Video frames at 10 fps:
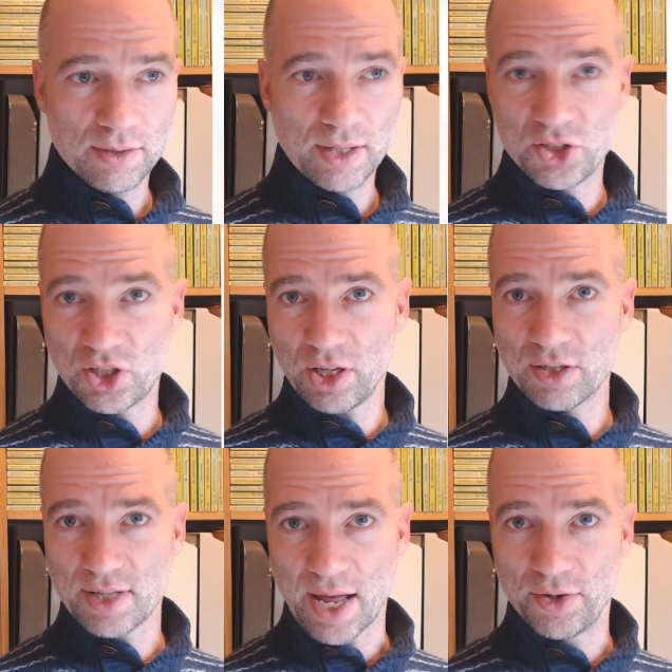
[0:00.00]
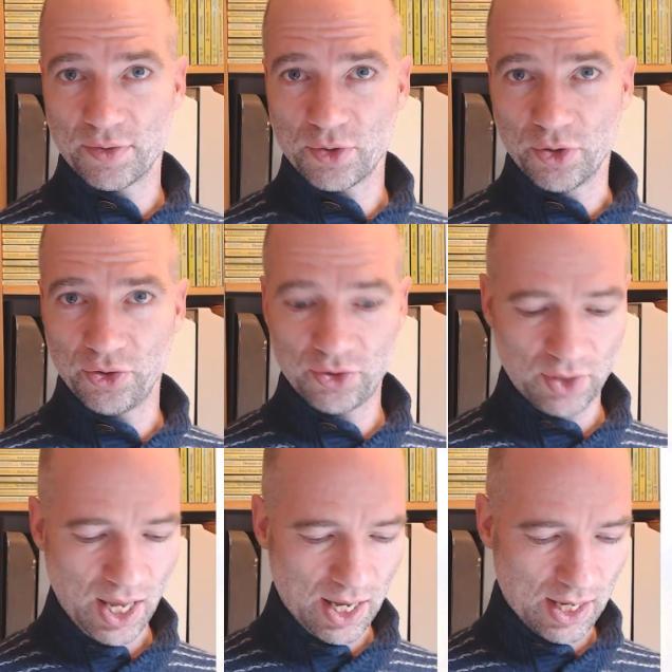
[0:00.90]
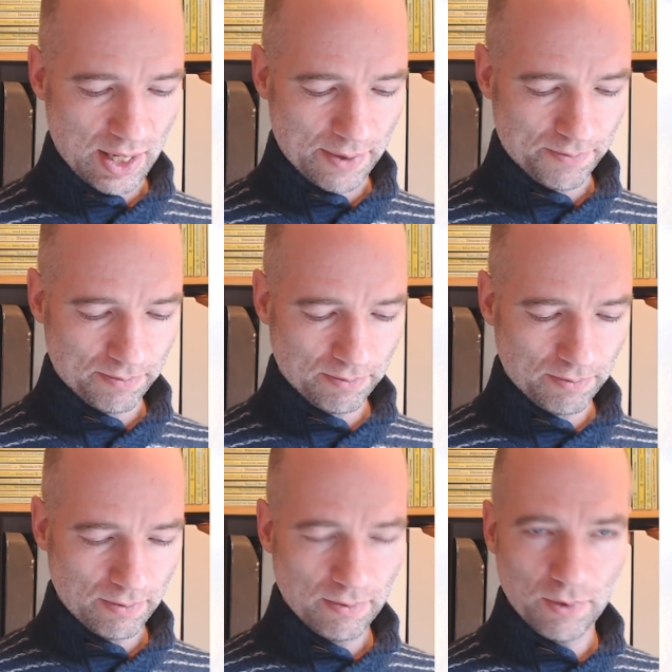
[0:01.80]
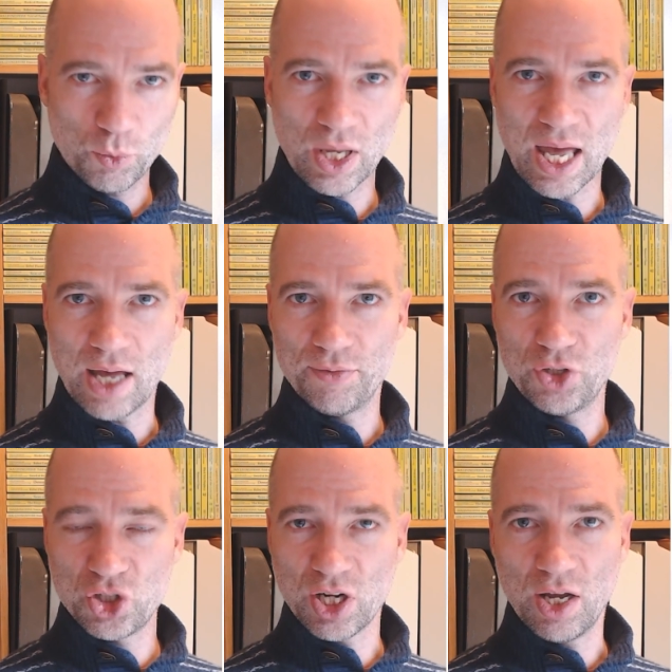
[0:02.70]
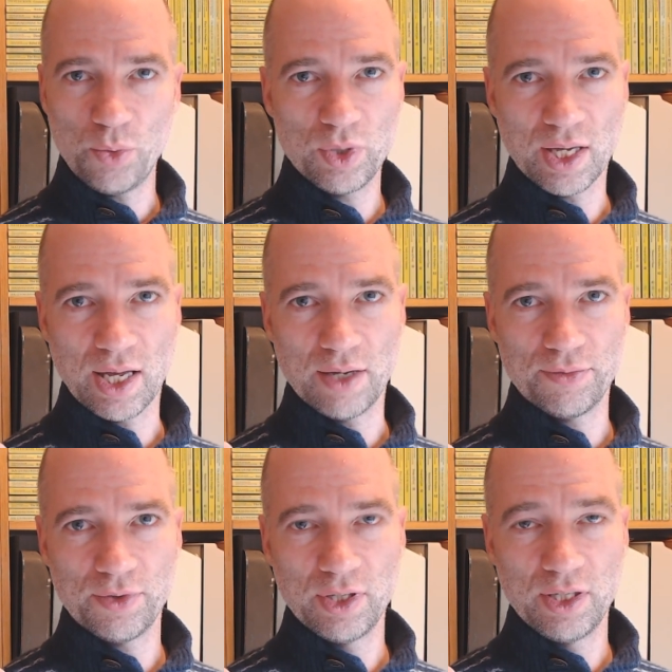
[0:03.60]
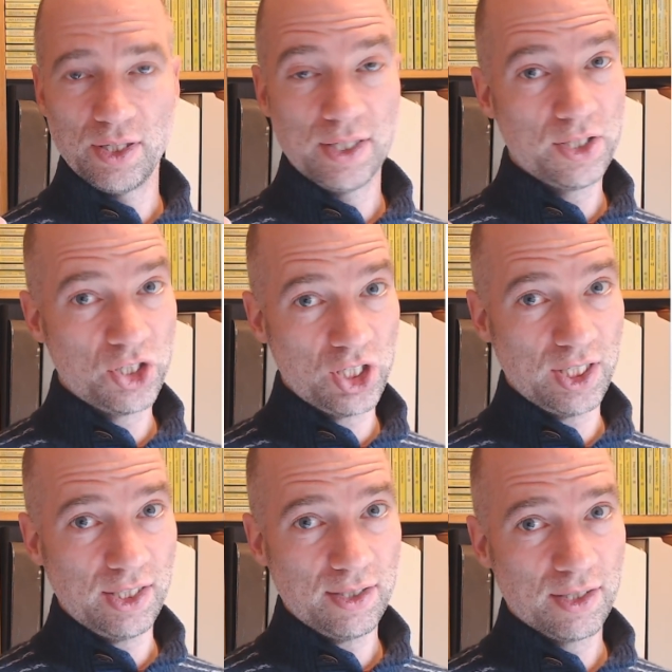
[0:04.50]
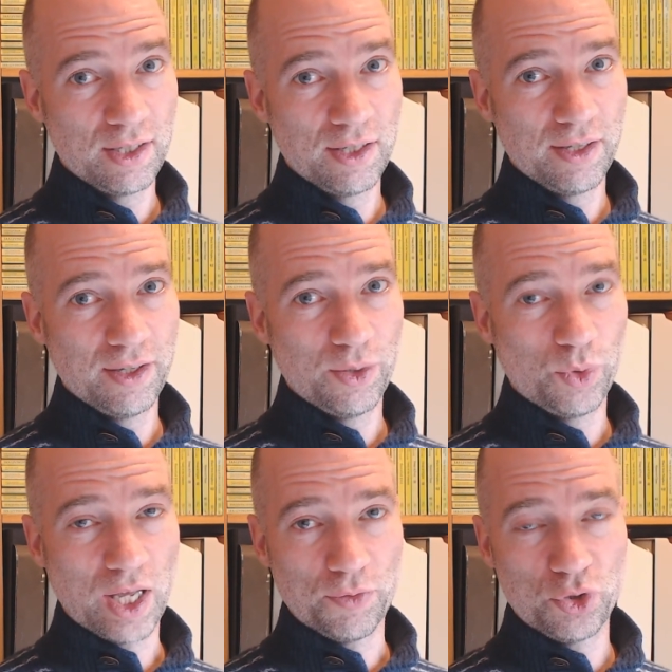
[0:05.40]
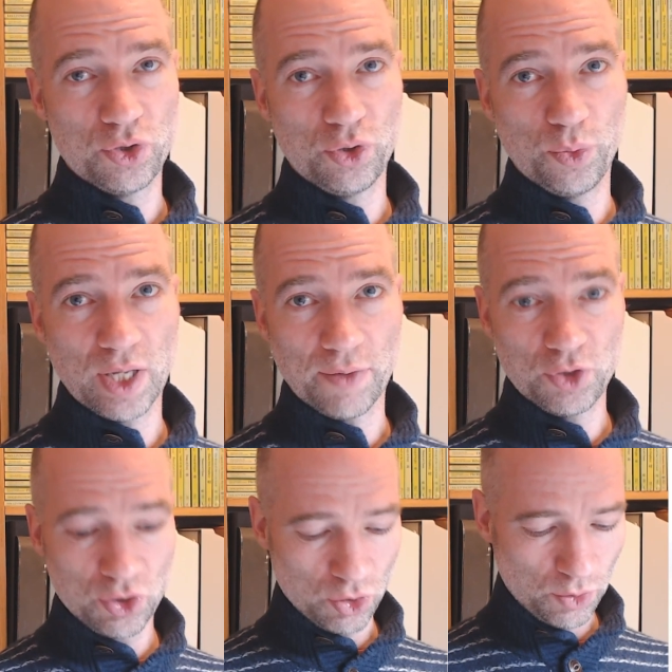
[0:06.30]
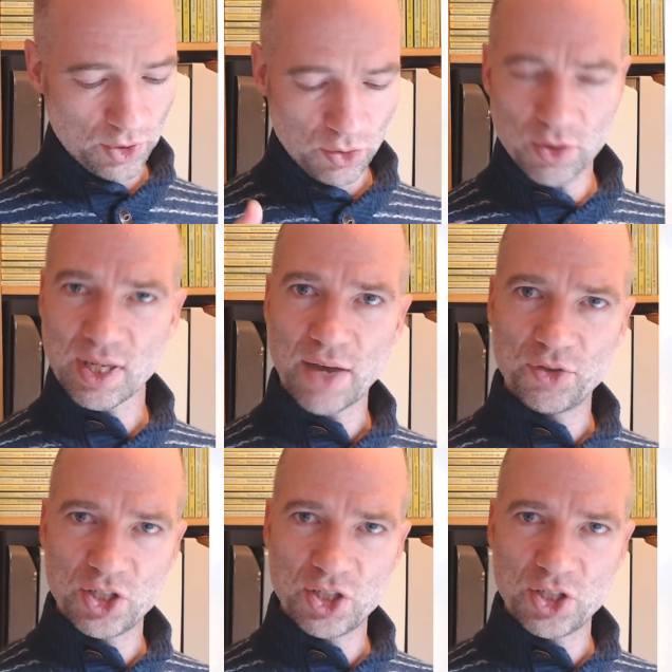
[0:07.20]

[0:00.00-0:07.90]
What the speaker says: the Czech sound, of course, we have cha, we have chi, we have chu, we have cho. We do not have